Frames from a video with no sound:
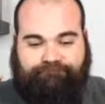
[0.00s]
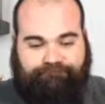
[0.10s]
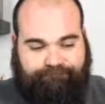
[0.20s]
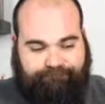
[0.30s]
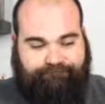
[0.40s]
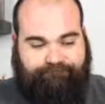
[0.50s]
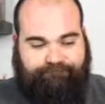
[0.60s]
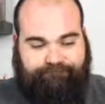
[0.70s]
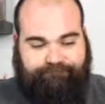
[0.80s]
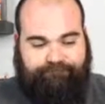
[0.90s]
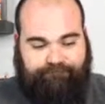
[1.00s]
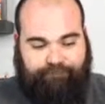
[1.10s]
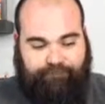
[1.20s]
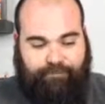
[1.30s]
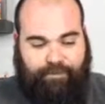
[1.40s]

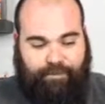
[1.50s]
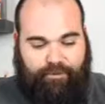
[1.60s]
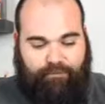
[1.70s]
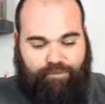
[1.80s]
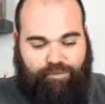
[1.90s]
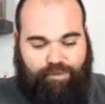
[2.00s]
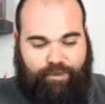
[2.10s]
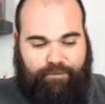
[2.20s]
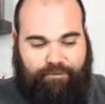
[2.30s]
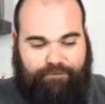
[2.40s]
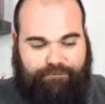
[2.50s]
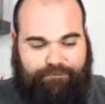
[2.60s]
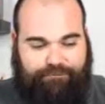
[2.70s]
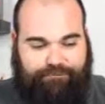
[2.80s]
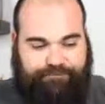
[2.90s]

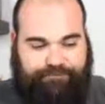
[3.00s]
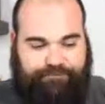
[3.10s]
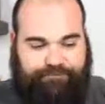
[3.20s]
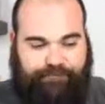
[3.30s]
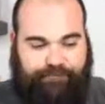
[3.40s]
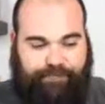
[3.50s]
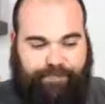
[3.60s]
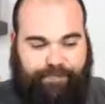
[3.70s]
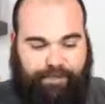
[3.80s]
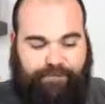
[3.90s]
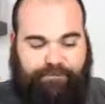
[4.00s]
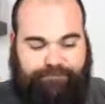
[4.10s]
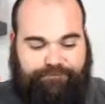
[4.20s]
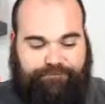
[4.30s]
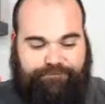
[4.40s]

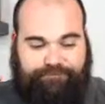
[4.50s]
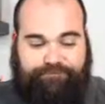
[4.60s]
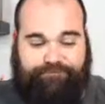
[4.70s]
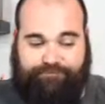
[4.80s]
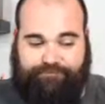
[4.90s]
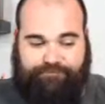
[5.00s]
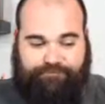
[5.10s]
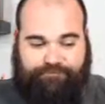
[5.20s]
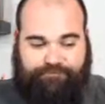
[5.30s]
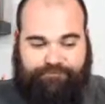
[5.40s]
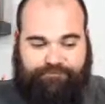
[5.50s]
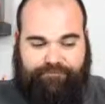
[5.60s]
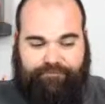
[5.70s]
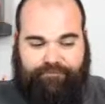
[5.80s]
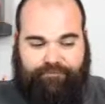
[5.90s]

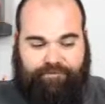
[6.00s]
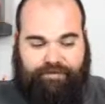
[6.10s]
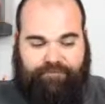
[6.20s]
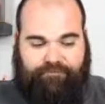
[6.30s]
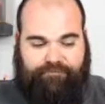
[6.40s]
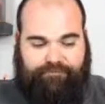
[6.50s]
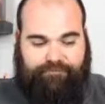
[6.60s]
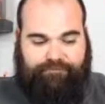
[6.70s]
The person shown says nothing.